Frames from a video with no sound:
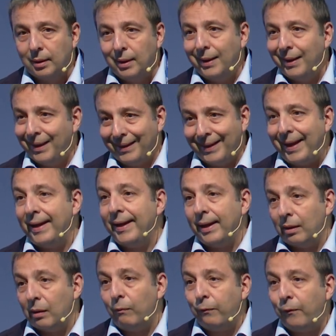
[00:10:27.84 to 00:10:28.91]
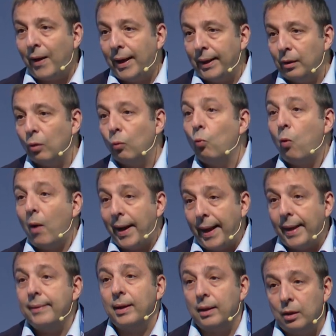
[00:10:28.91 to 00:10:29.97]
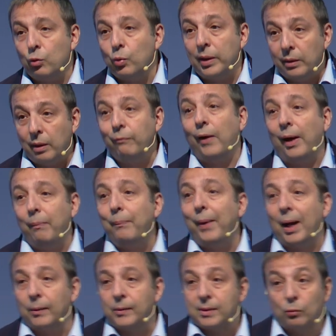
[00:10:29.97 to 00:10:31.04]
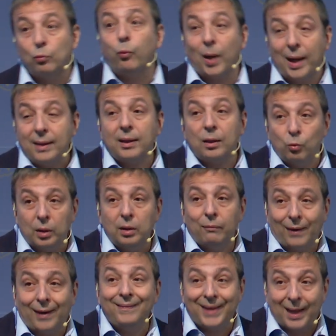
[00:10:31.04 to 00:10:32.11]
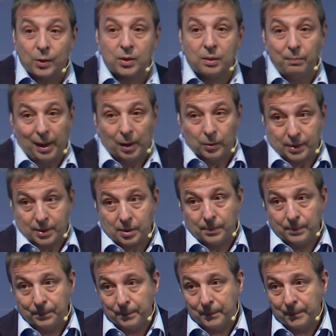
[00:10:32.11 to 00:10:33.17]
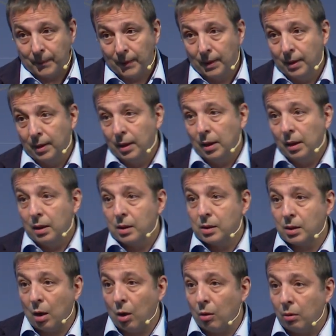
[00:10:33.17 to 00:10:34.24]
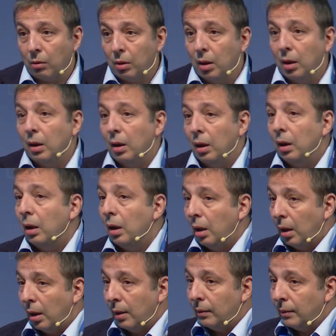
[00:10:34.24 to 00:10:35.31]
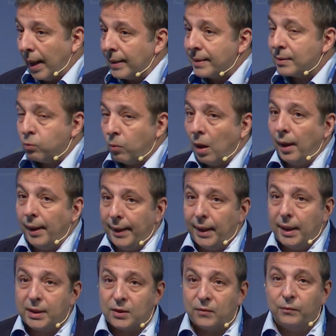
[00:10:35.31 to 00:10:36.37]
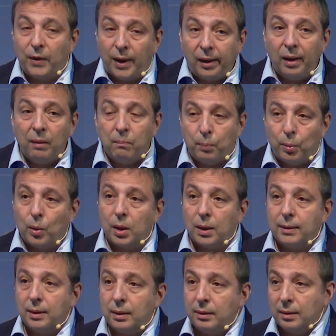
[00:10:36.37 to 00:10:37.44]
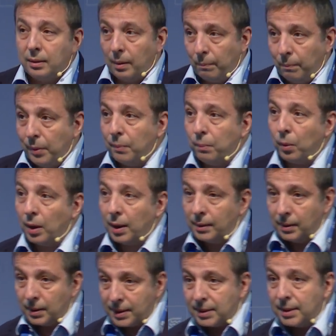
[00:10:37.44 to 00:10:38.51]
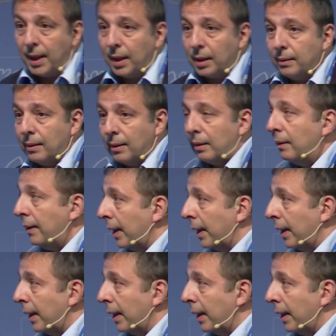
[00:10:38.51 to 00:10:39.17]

they get a fine of 125,000 pounds. So that's why it's very important that people understand that